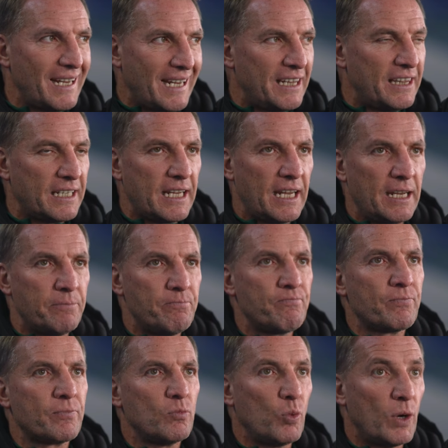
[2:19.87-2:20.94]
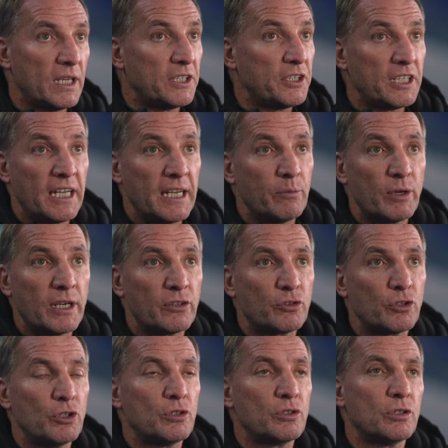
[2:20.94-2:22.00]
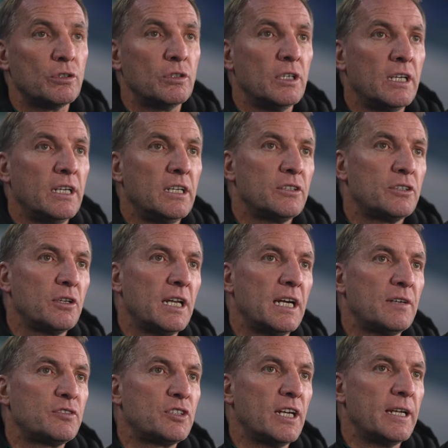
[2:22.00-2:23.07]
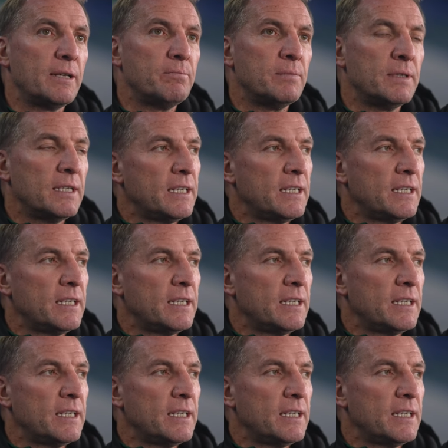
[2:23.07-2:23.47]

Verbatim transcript: in the game, well in the game right through till half-time,